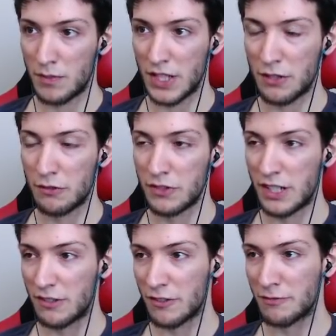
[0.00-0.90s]
the
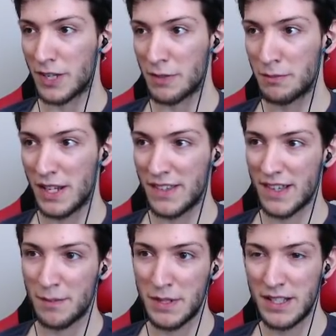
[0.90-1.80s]
cooldown of my
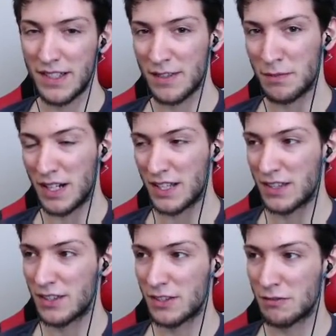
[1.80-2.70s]
basic abilities by
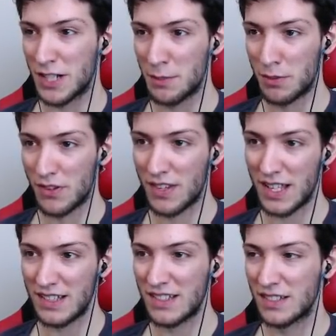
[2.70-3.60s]

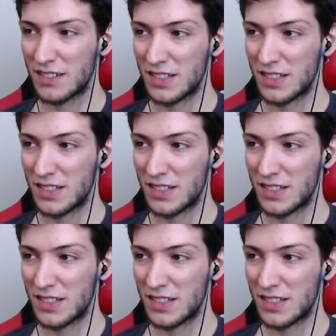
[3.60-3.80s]
20%.